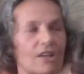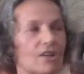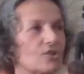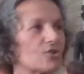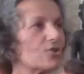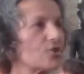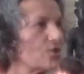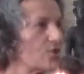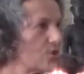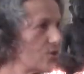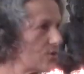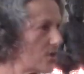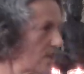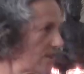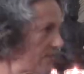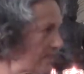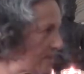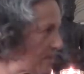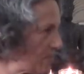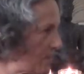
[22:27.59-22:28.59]
So you
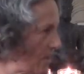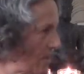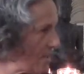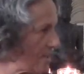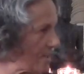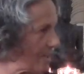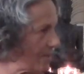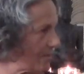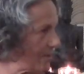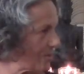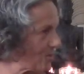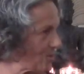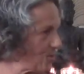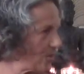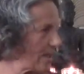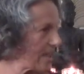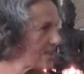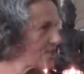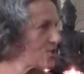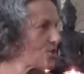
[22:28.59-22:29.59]
are responsible to
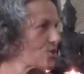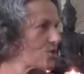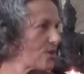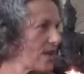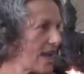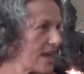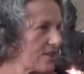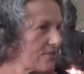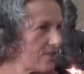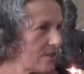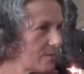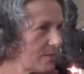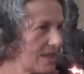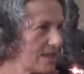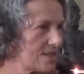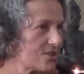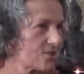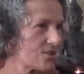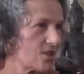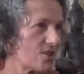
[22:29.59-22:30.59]
extract from
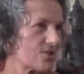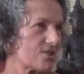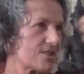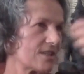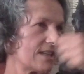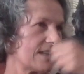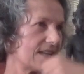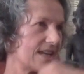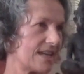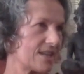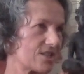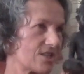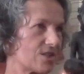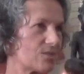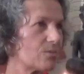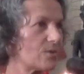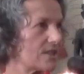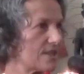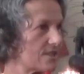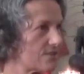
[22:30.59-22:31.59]
each
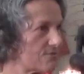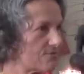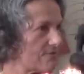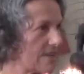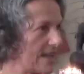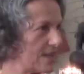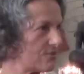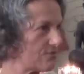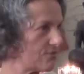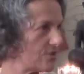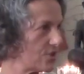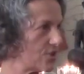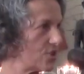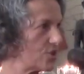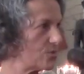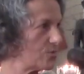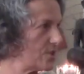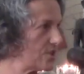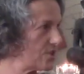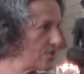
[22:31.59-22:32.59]
constellation what is right for
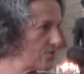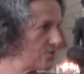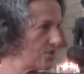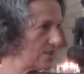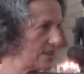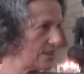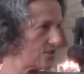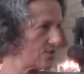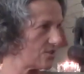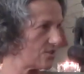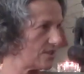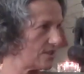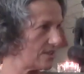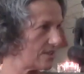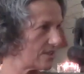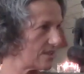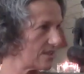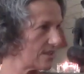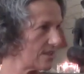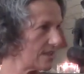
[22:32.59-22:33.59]
you, what you need to hear.